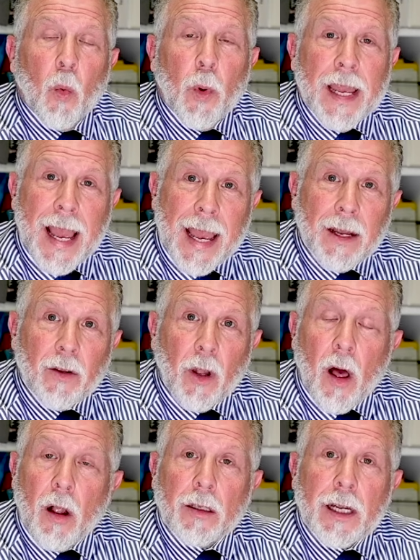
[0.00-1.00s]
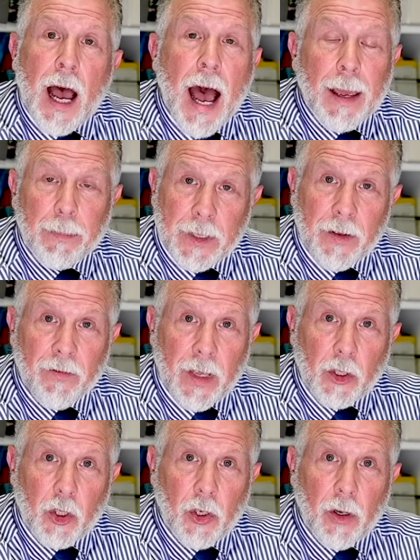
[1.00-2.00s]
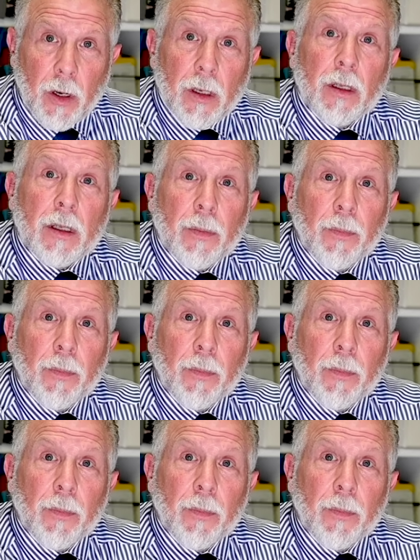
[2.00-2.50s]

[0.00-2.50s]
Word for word: We handle all types of insurance